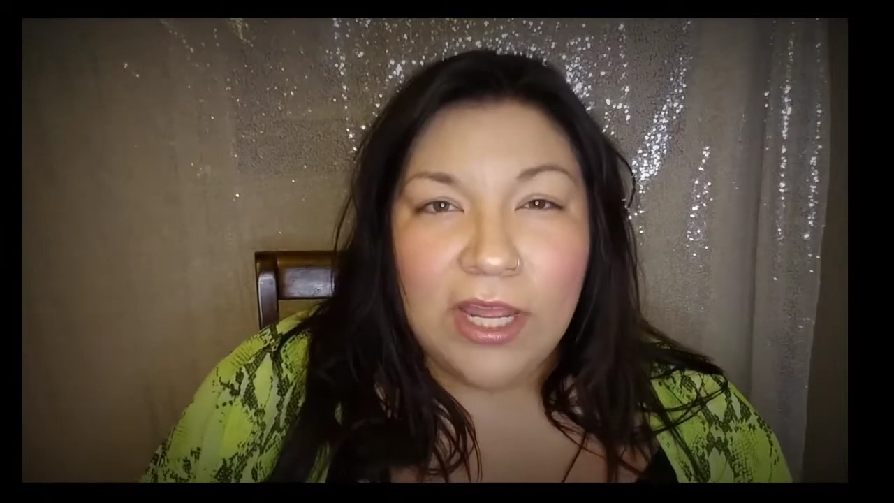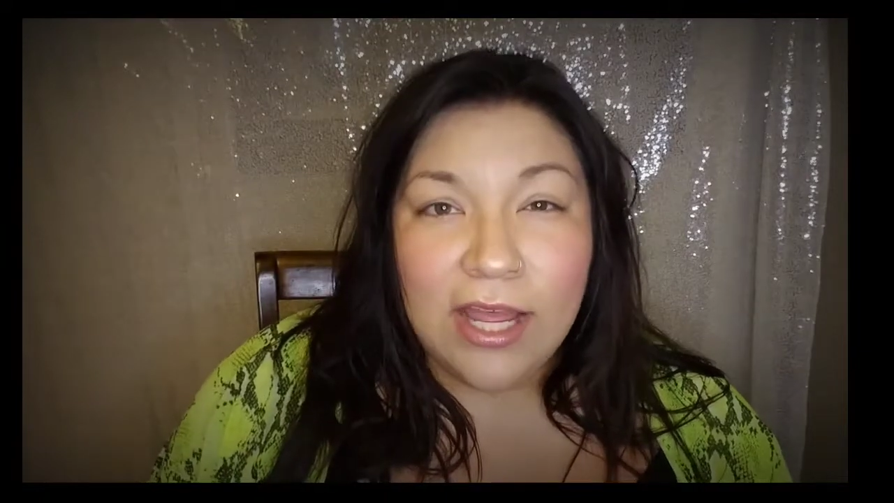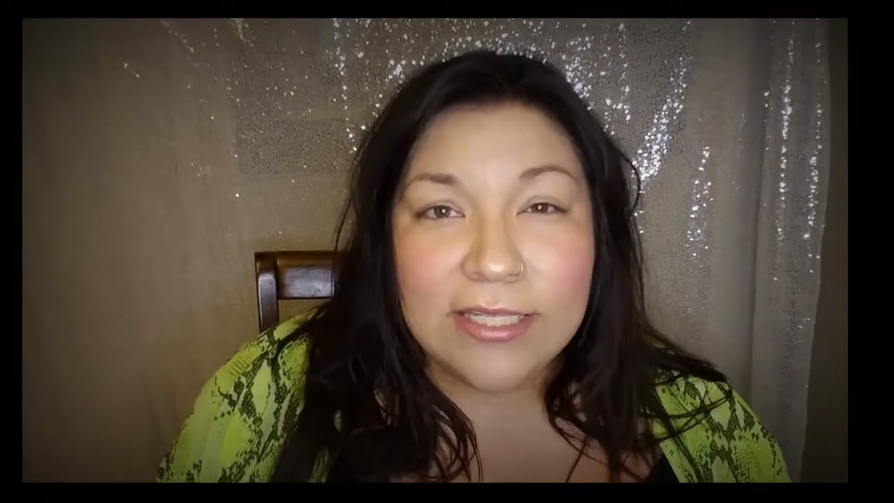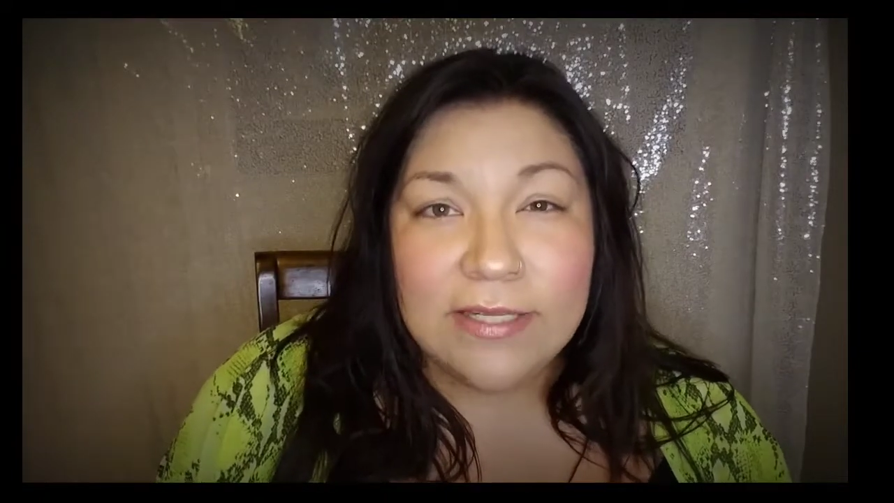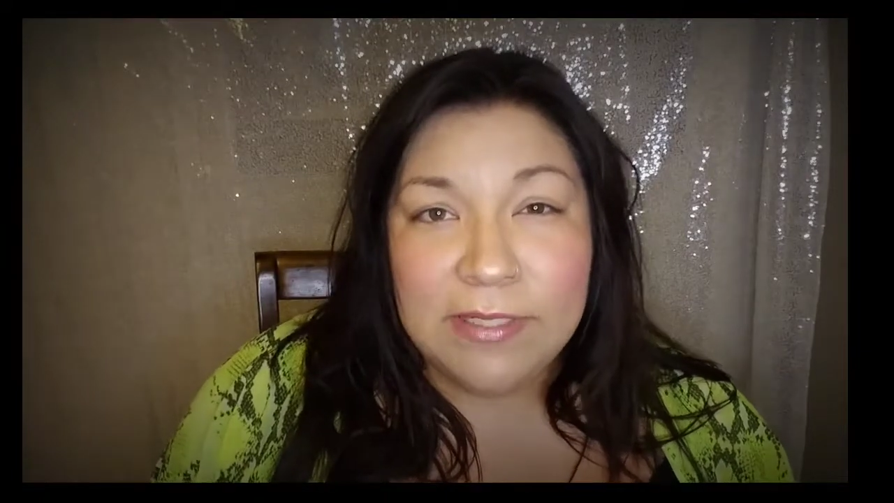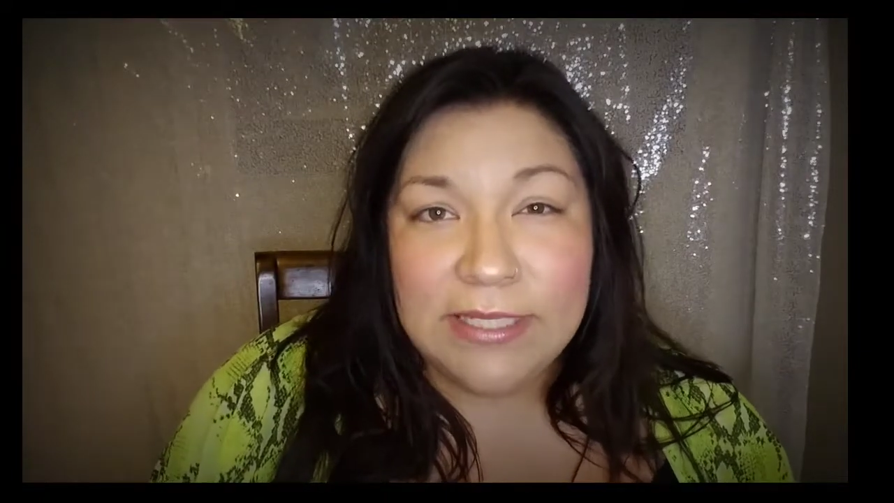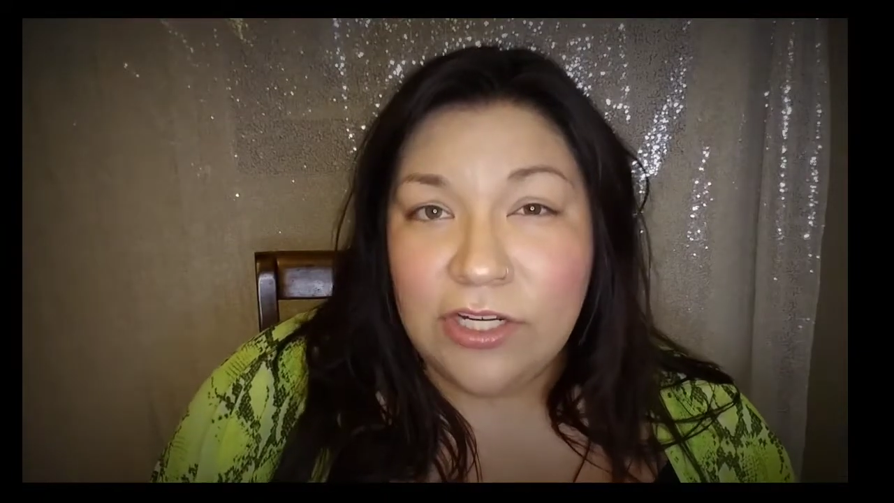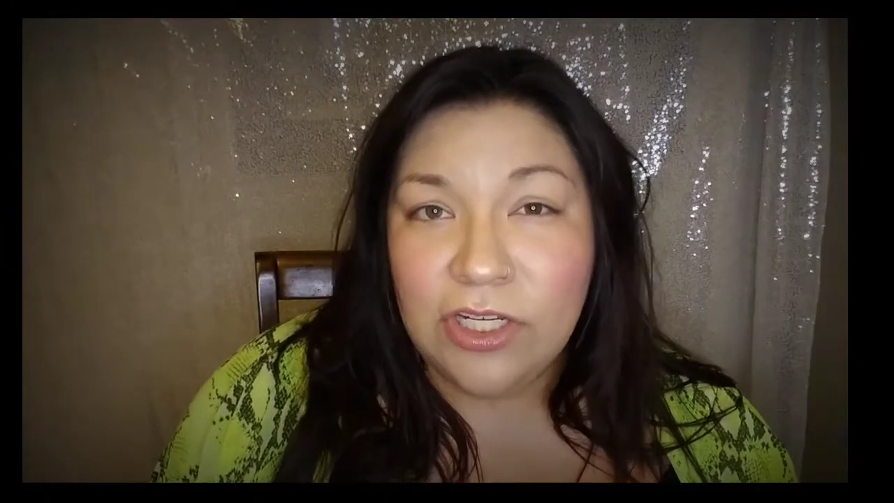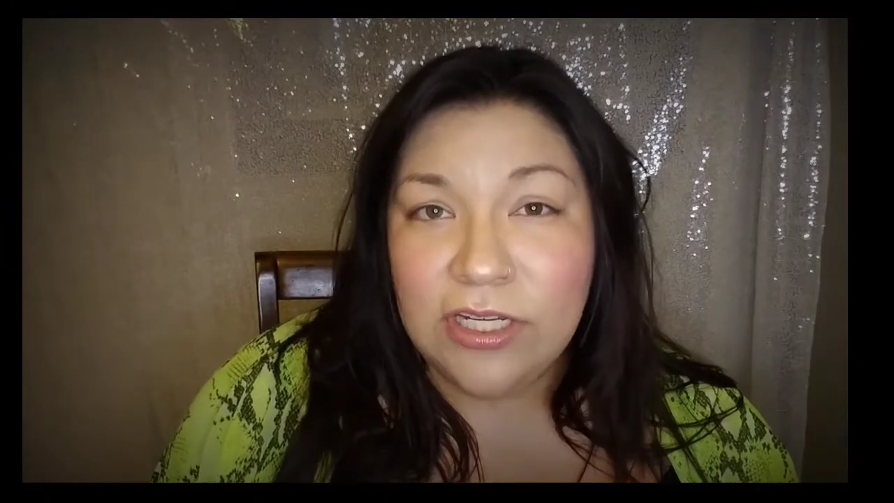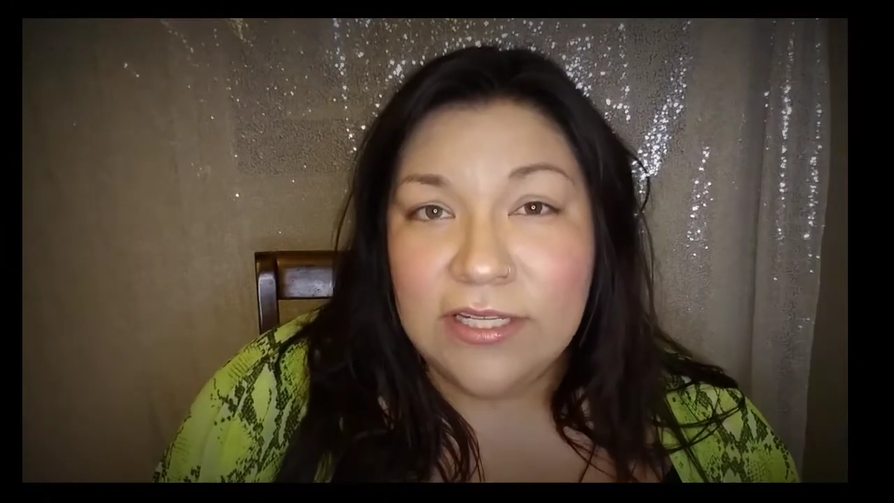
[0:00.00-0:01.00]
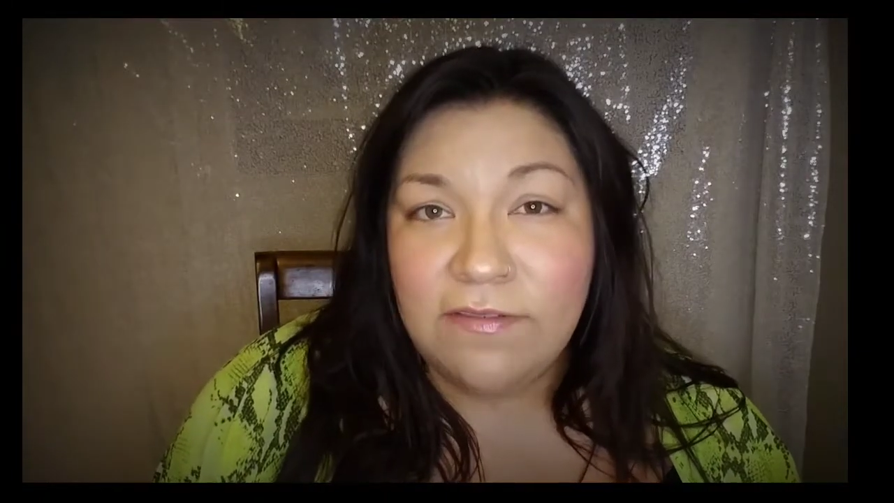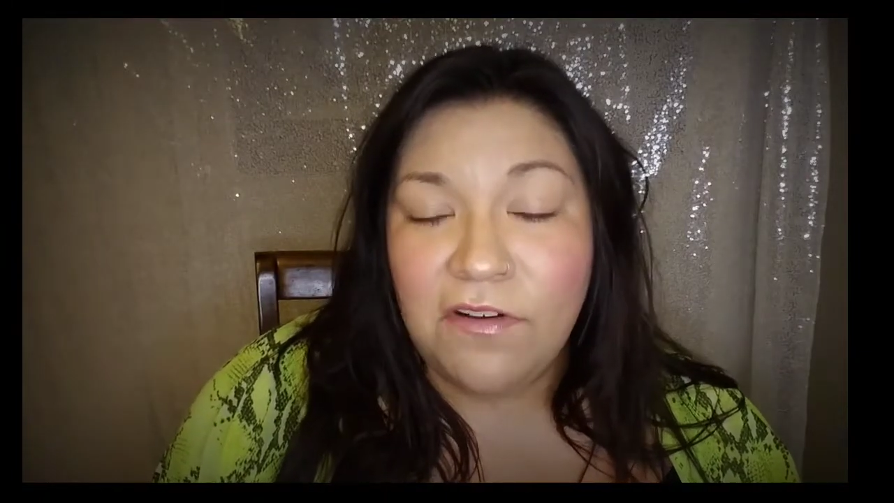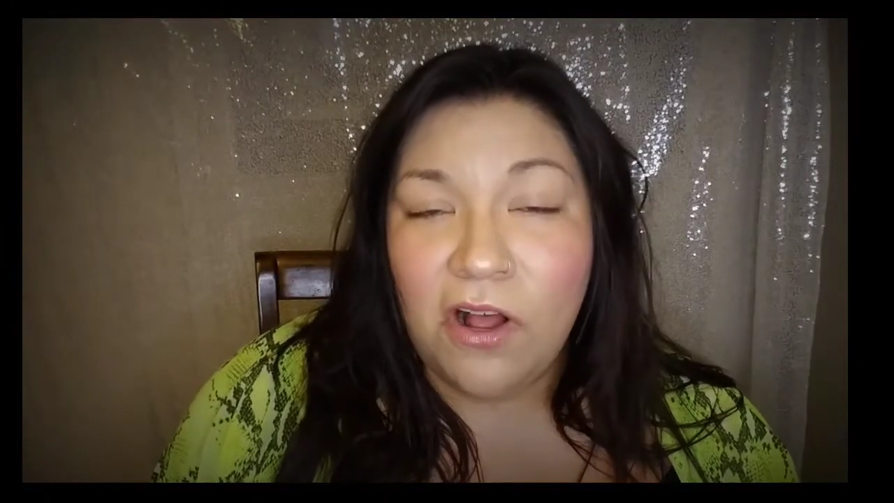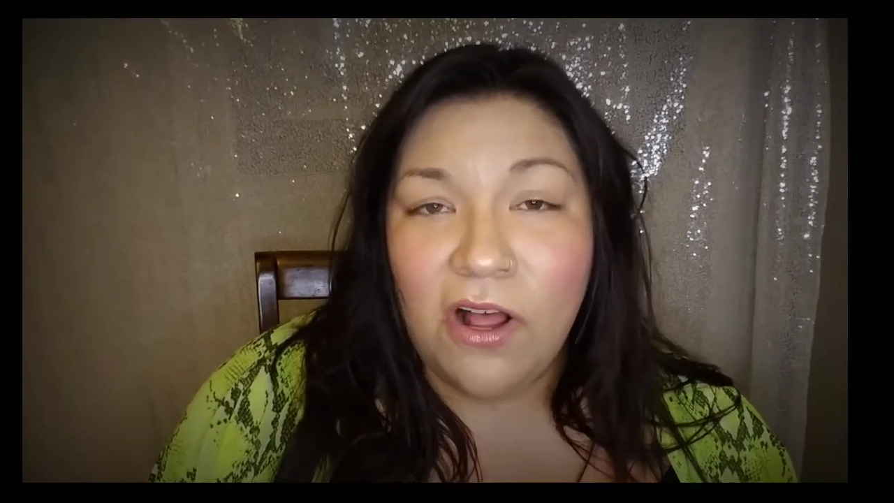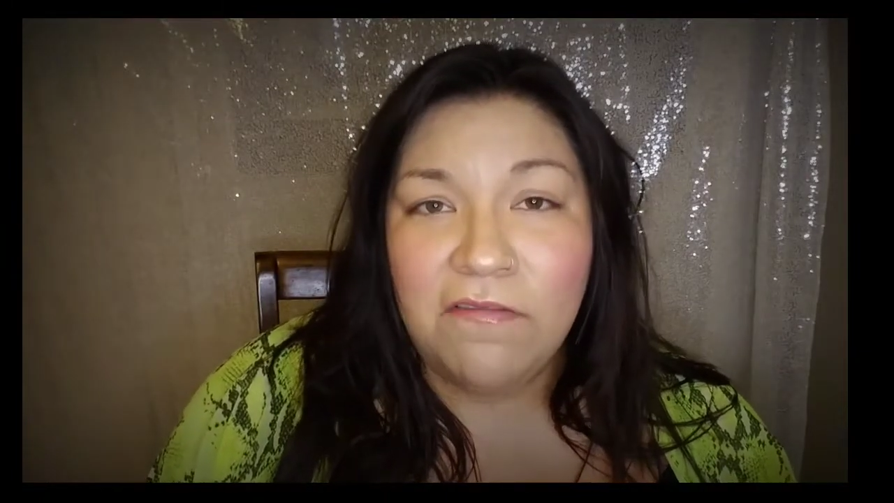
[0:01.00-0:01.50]
customization's
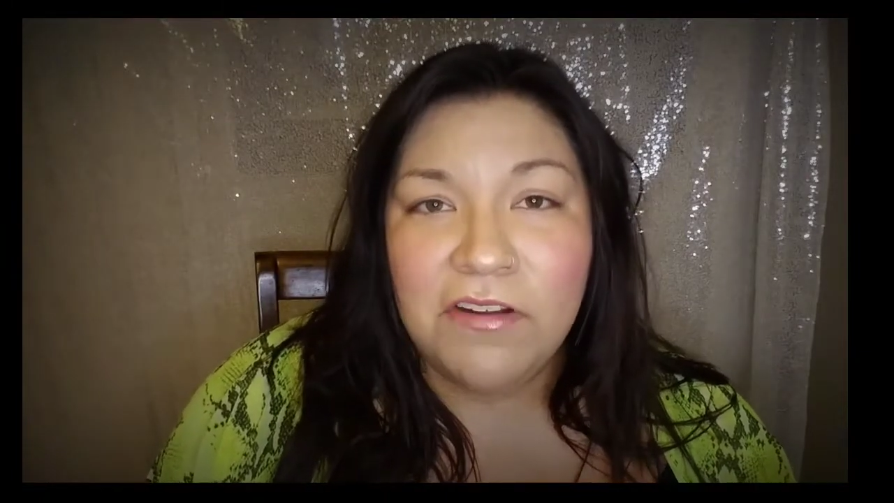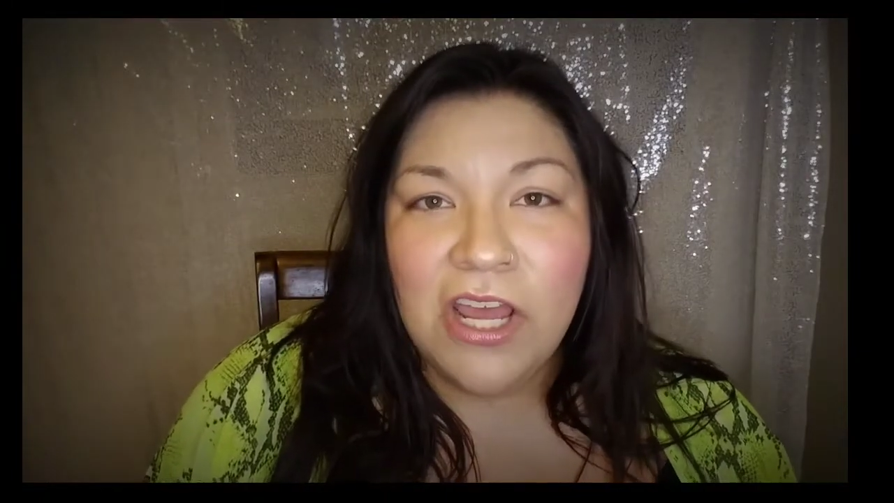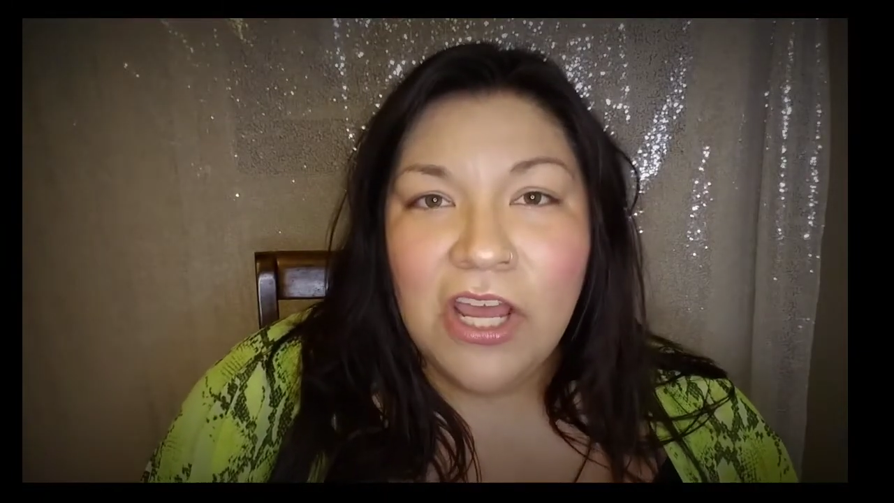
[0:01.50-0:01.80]
involved,